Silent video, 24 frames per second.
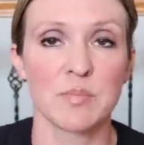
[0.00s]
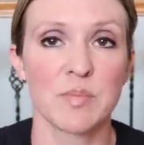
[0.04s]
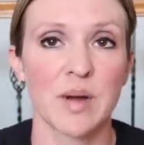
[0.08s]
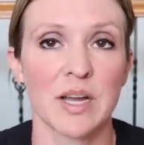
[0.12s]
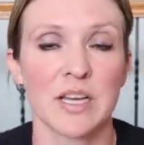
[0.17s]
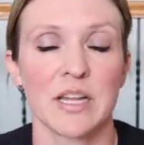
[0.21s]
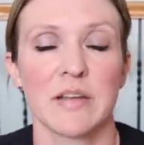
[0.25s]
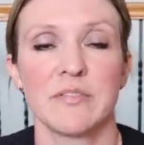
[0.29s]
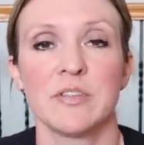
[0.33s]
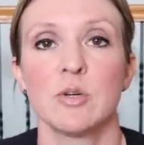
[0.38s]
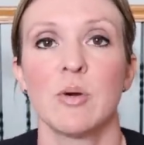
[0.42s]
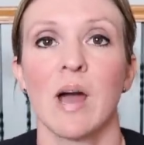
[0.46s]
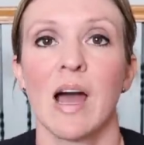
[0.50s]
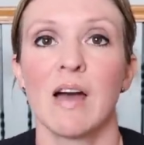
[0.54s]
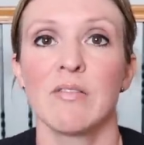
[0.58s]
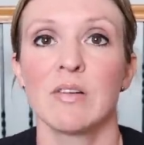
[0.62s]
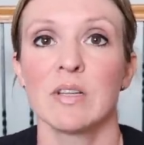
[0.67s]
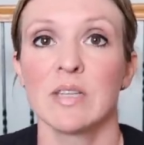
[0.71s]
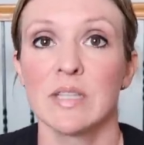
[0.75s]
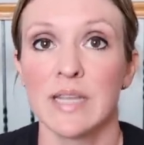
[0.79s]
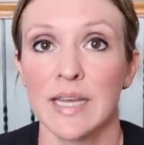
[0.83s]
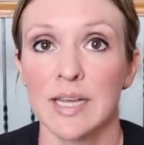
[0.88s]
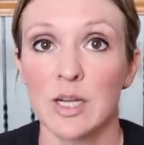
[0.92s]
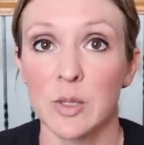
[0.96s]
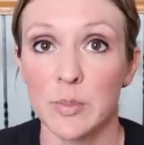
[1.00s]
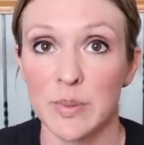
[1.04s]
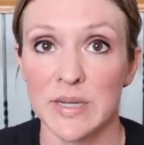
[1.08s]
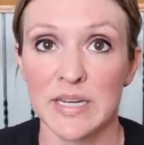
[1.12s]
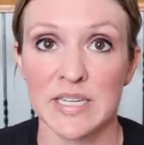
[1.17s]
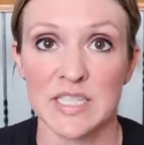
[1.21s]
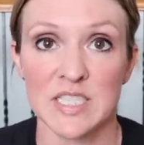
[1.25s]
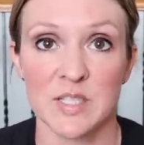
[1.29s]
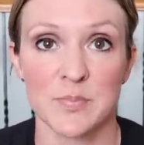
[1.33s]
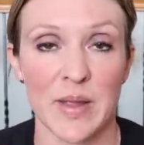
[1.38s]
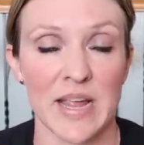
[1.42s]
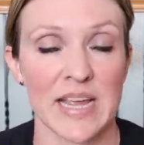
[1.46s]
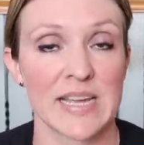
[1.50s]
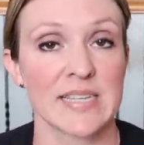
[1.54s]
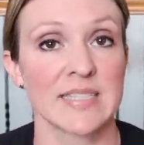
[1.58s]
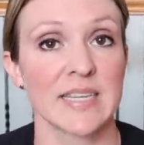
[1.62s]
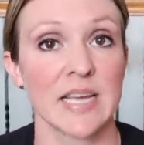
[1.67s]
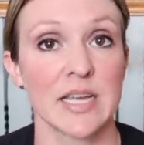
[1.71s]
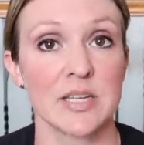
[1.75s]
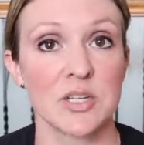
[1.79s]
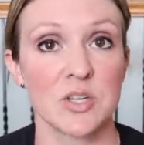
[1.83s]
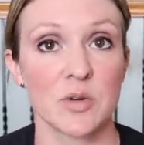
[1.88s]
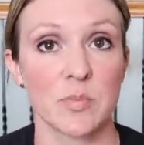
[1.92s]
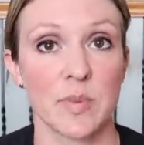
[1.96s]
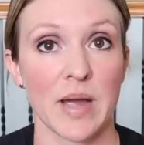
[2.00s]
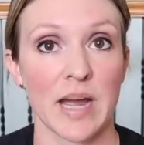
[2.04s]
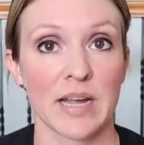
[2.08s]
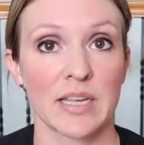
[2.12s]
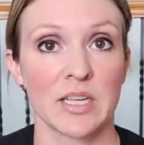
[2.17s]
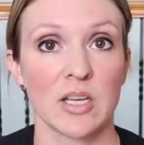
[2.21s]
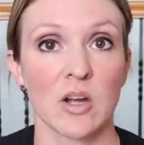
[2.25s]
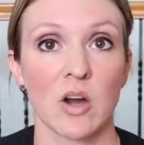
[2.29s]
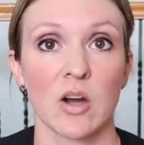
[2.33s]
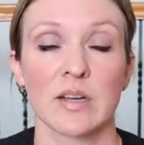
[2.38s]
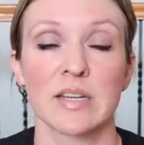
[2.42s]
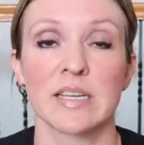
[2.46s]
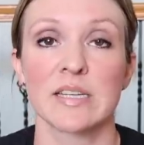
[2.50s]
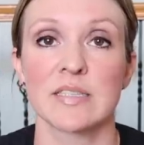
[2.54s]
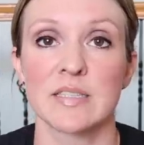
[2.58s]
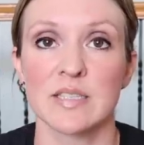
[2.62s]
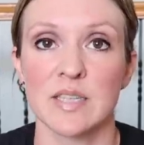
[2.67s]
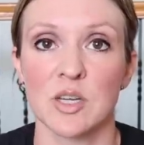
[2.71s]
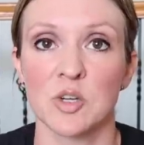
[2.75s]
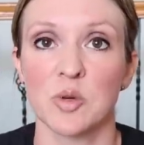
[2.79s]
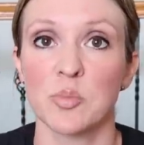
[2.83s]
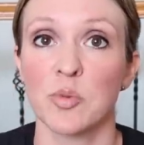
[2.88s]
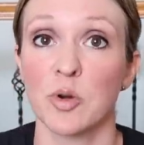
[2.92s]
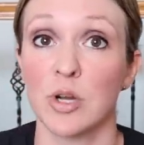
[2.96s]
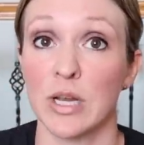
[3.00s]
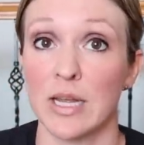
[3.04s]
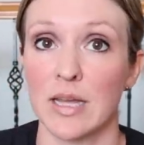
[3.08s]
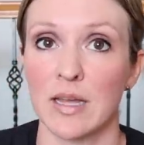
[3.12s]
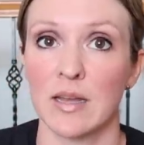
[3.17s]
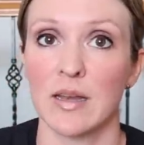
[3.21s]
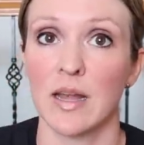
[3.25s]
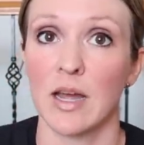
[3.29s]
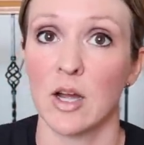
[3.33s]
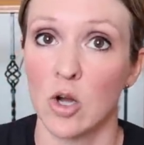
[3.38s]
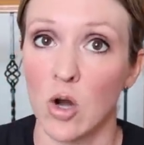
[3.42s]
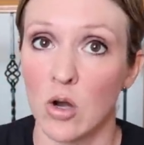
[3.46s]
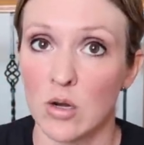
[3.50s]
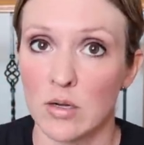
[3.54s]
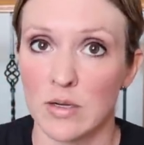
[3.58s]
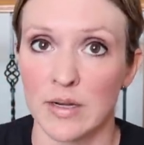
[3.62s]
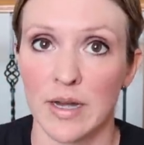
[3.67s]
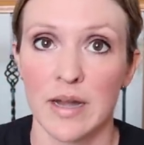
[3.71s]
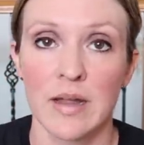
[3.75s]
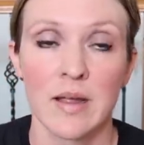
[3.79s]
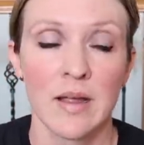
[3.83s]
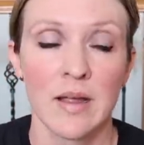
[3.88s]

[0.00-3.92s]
but if you have a little bit of space in your backyard, consider putting in a garden.